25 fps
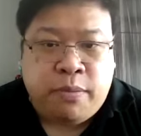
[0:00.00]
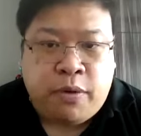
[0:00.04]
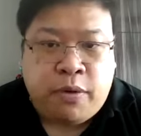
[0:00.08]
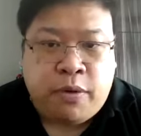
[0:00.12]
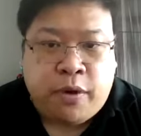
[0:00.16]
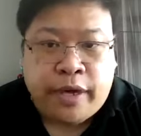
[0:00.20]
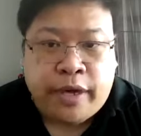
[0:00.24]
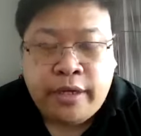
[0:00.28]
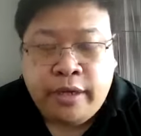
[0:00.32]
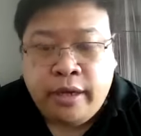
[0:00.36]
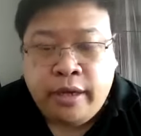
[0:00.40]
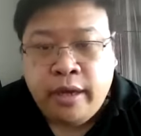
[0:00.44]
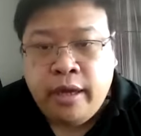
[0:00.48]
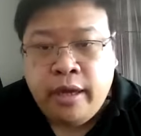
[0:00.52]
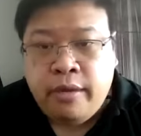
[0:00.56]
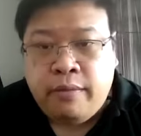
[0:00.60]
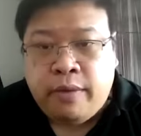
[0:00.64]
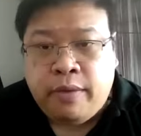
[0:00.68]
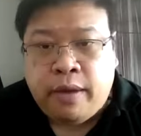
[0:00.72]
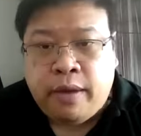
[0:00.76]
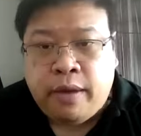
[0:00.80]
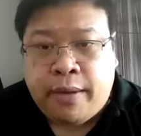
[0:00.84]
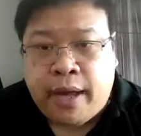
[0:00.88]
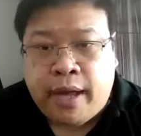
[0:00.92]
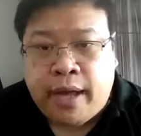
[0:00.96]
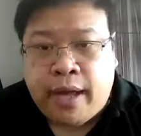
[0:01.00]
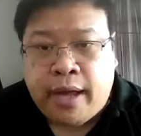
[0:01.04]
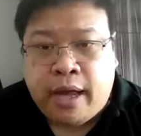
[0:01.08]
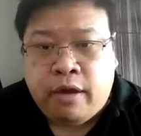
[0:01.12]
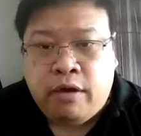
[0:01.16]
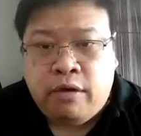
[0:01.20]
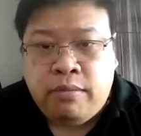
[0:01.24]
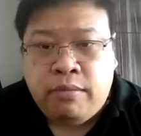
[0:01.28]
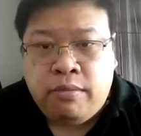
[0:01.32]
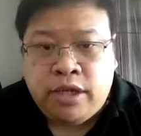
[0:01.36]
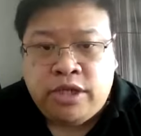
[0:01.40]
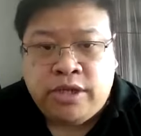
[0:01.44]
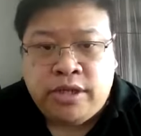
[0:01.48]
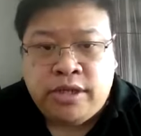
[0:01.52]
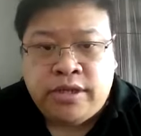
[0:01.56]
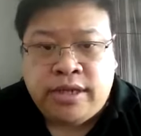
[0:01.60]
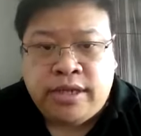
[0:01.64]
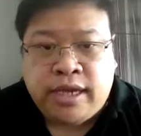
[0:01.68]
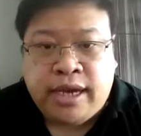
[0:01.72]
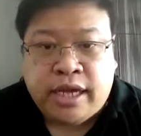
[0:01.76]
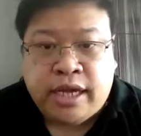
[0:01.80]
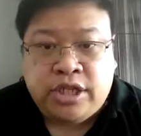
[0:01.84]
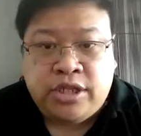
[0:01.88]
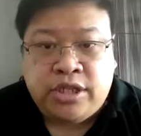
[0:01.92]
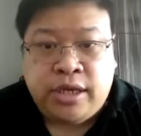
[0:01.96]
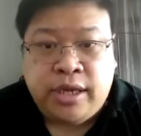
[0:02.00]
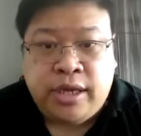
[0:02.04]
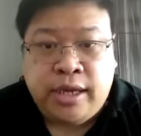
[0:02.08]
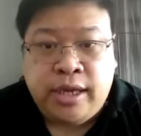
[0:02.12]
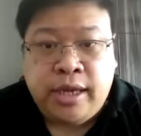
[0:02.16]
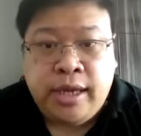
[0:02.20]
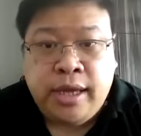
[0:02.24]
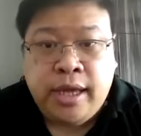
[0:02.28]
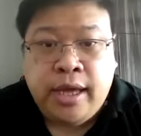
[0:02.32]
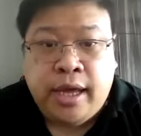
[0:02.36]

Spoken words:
point whereby our merchants can actually